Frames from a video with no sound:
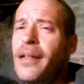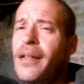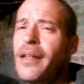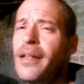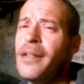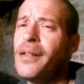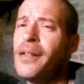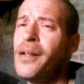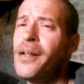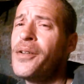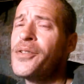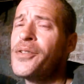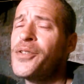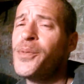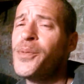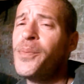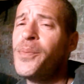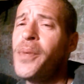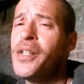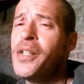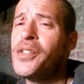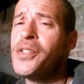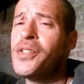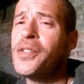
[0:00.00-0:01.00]
And also
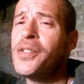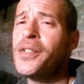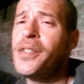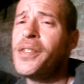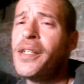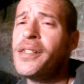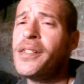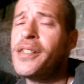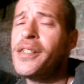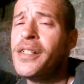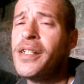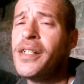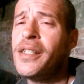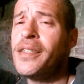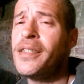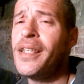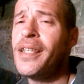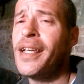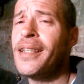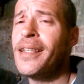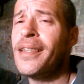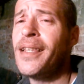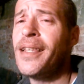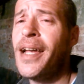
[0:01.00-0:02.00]
make sure that you hit
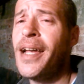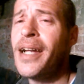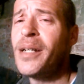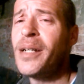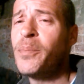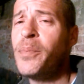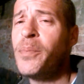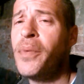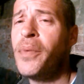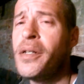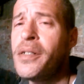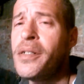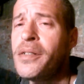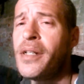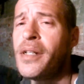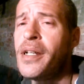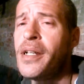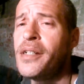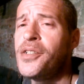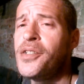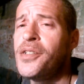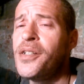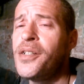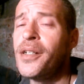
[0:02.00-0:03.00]
that like button,
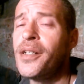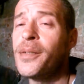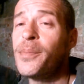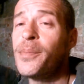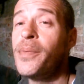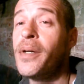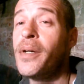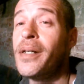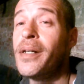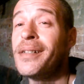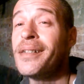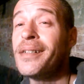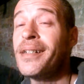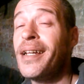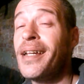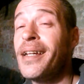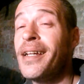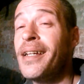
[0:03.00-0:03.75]
that share button,